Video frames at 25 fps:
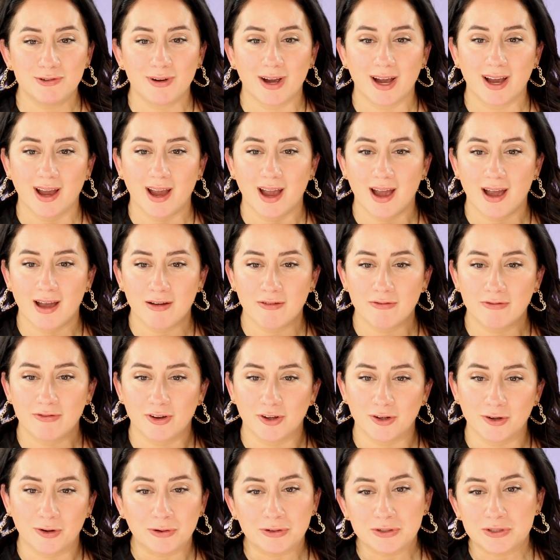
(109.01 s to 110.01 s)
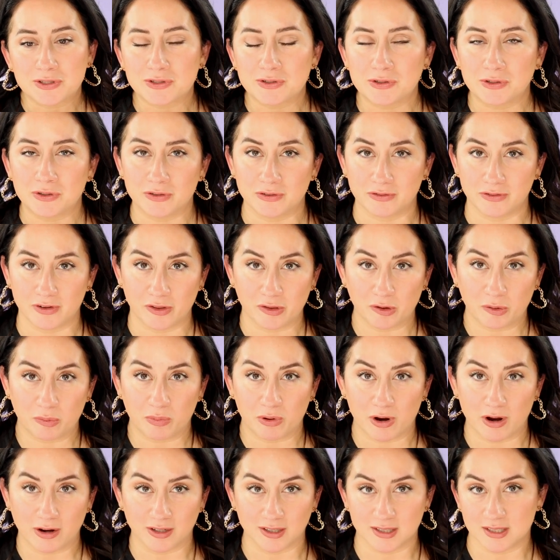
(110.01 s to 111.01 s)
I have an arsenal of other
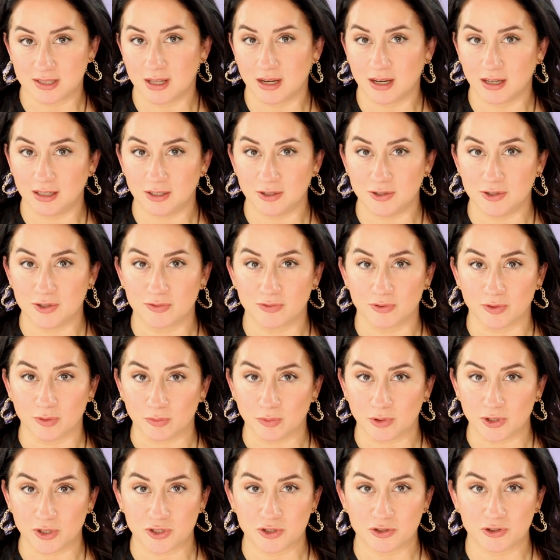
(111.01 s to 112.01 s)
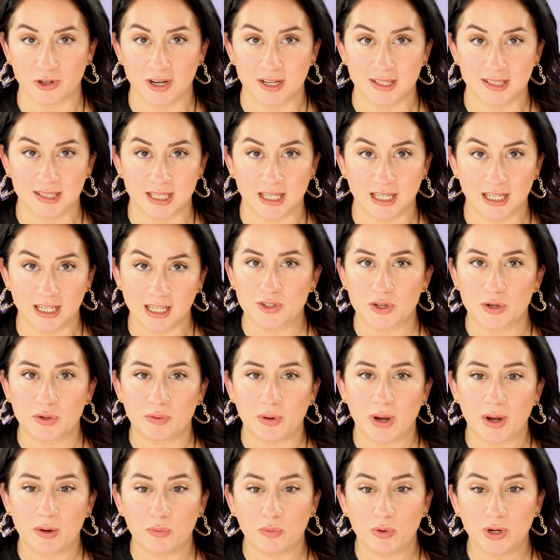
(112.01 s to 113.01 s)
products that I use for moisturizing,
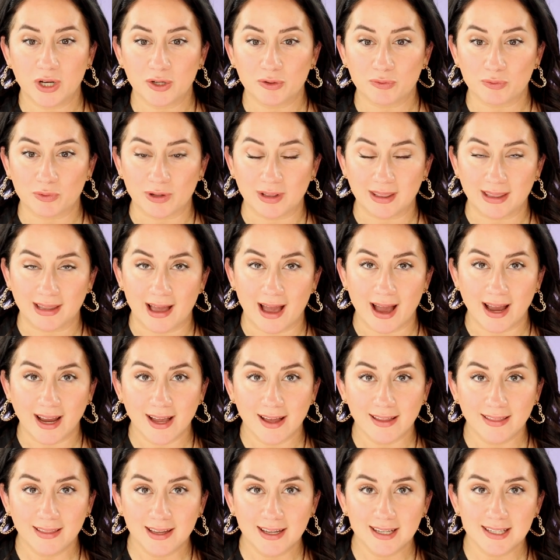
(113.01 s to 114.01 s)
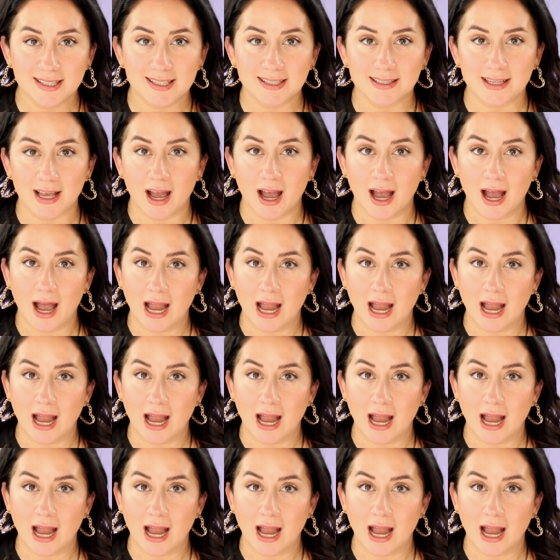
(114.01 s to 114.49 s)
so I wouldn't rely on this.